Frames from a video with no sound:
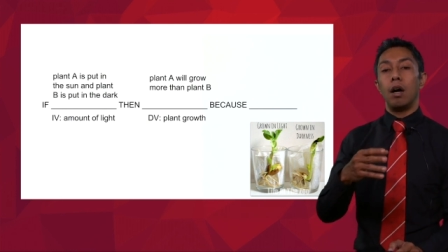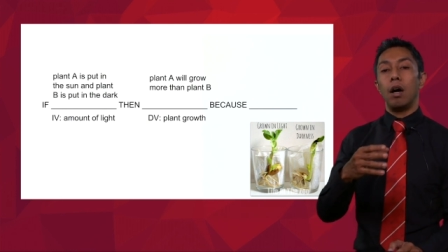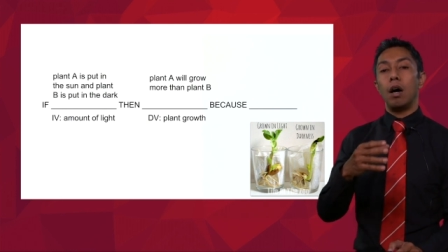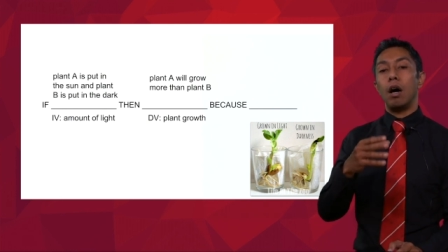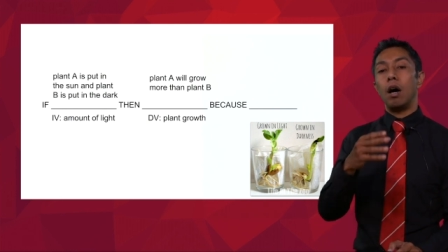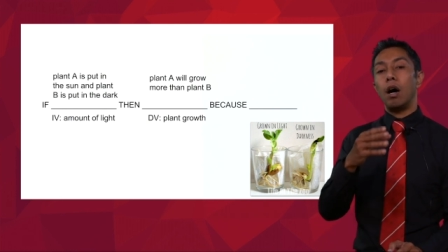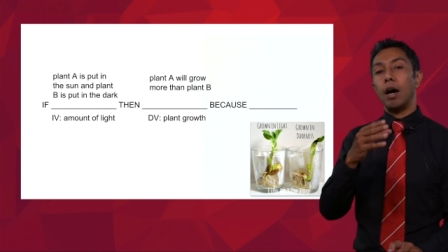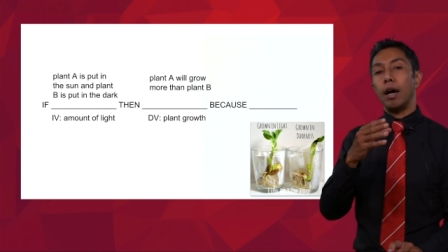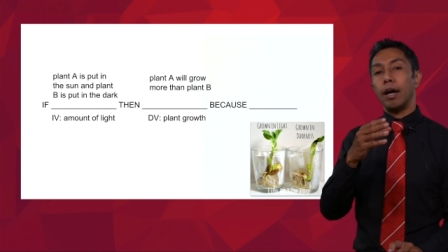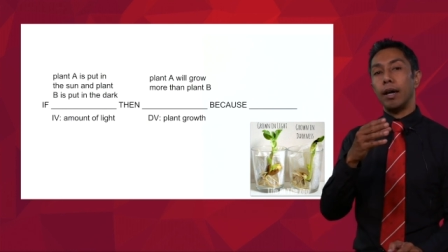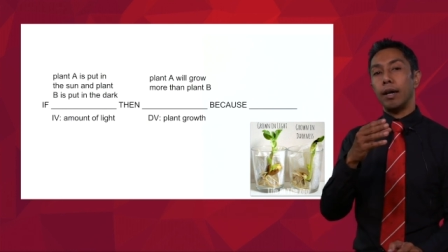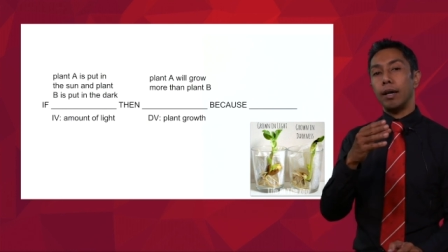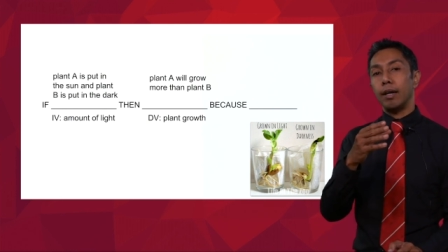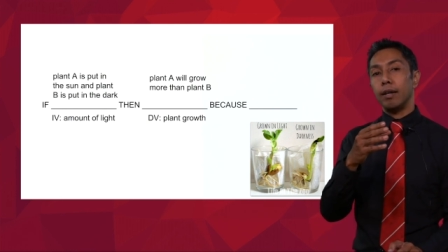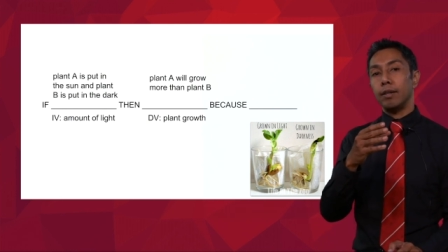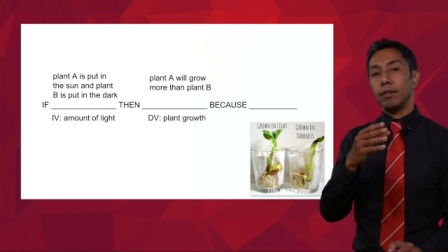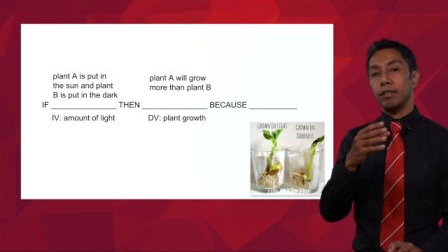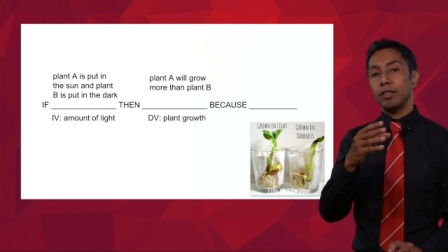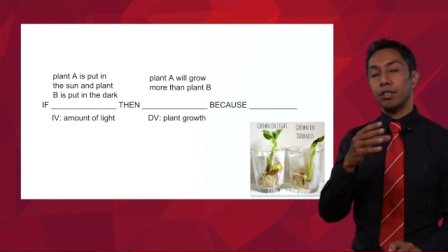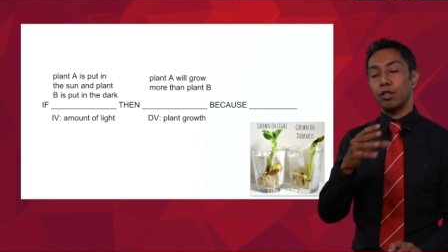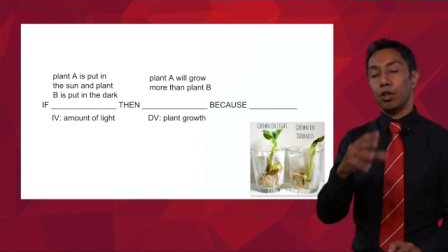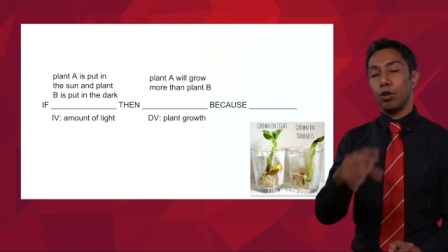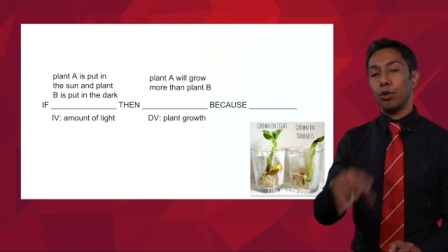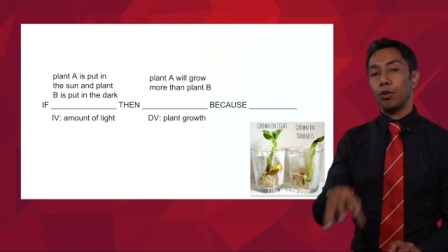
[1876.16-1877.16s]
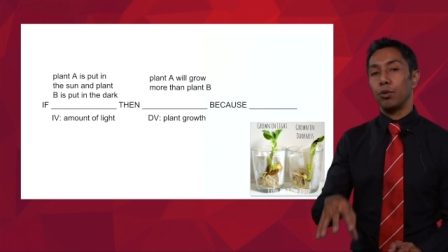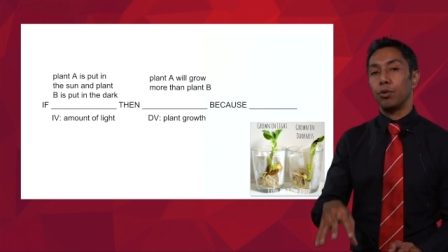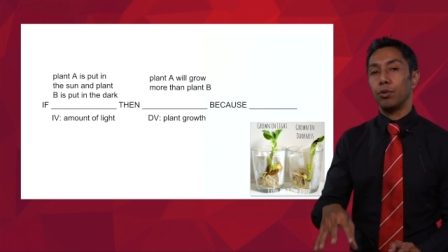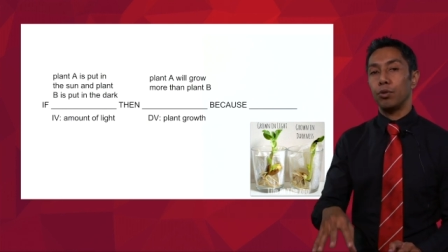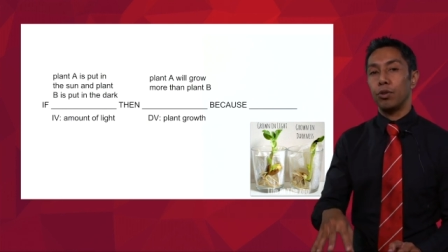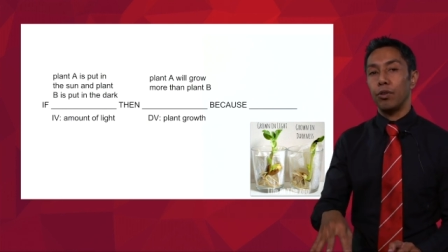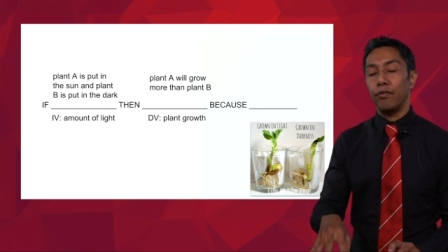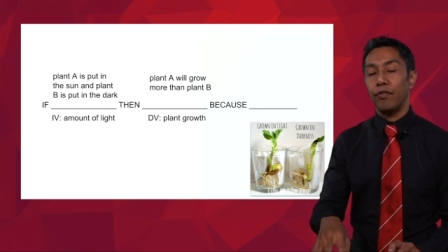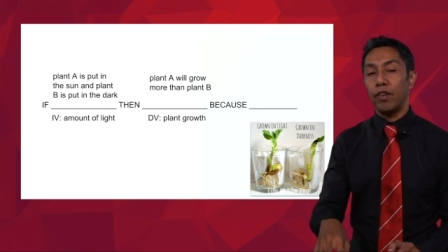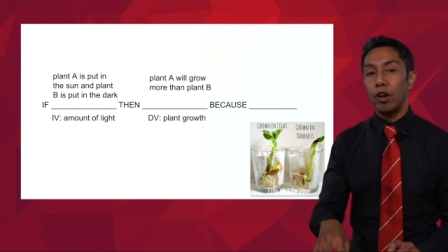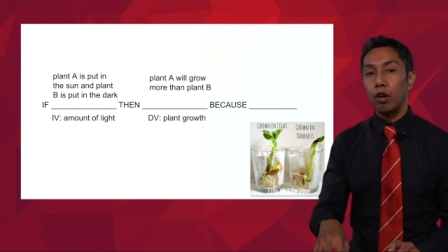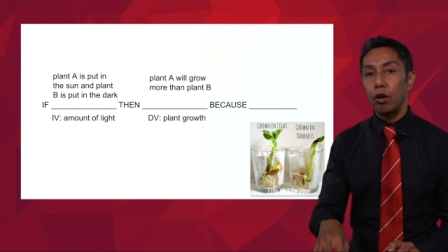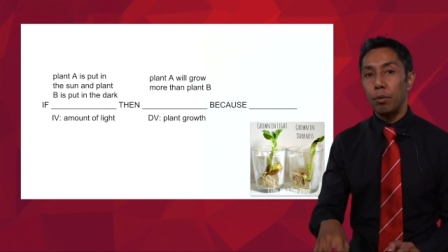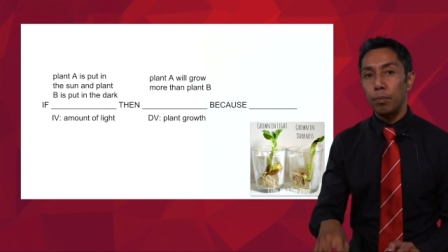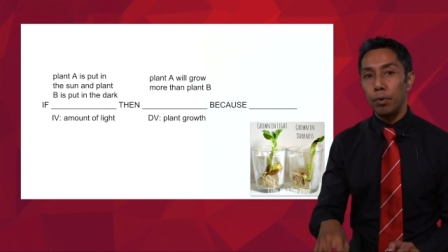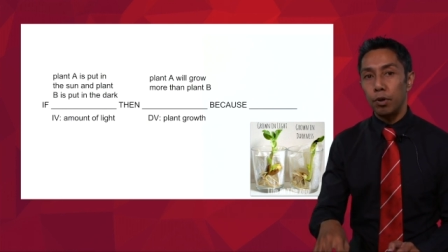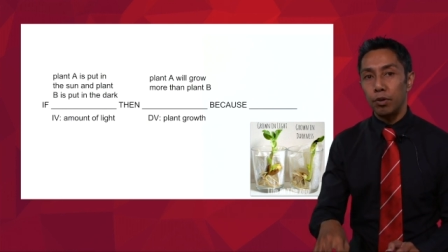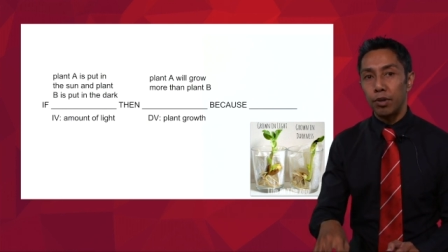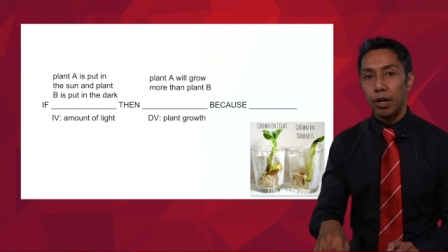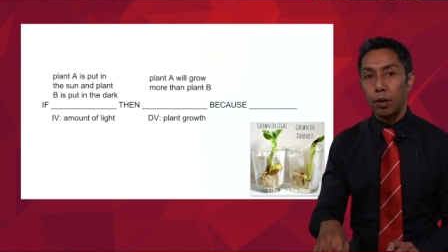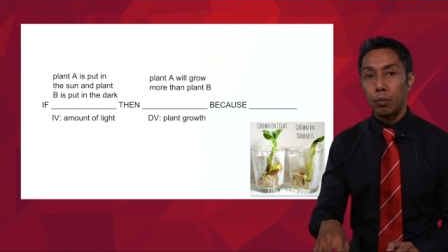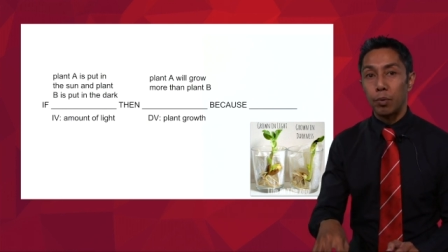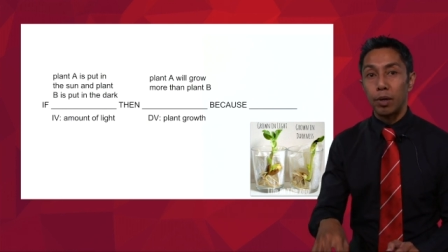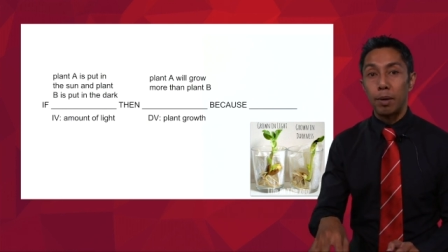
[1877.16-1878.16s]
I, so the variable
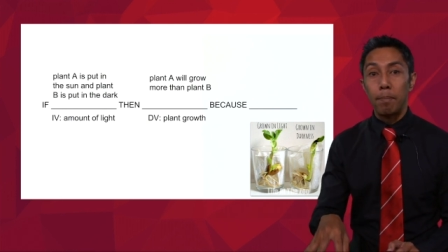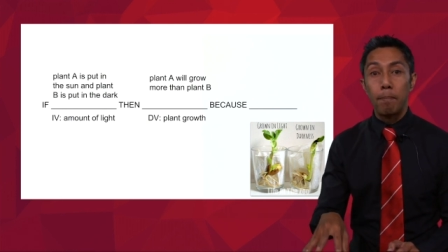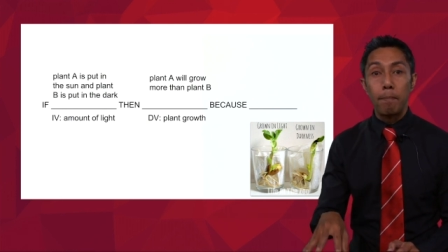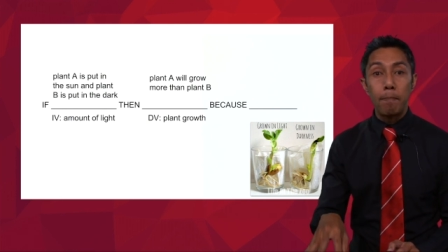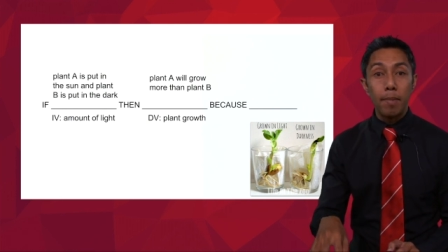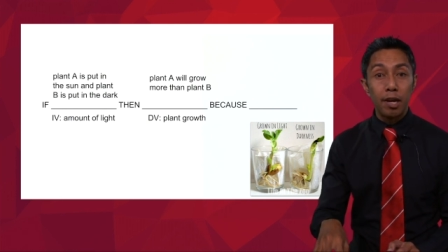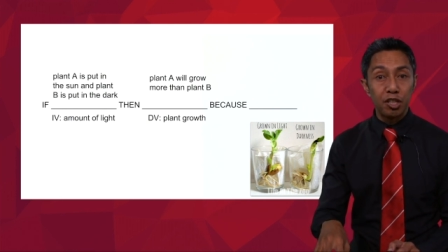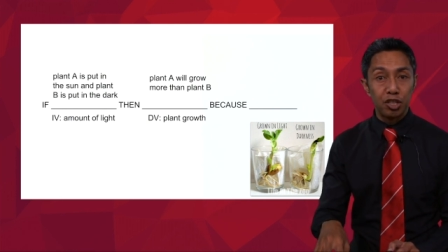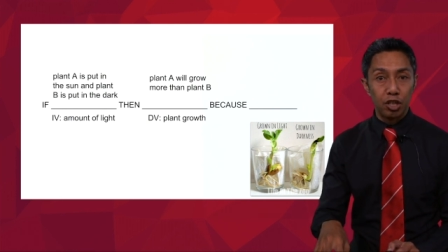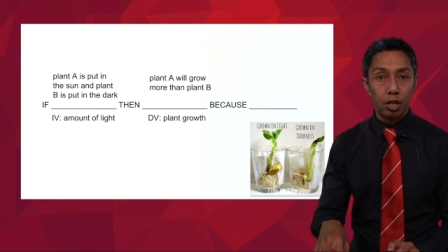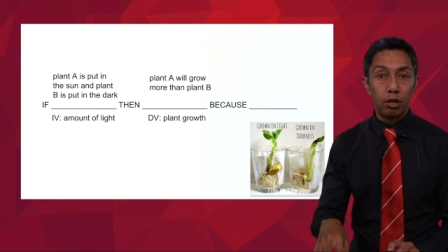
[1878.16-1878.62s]
that we measure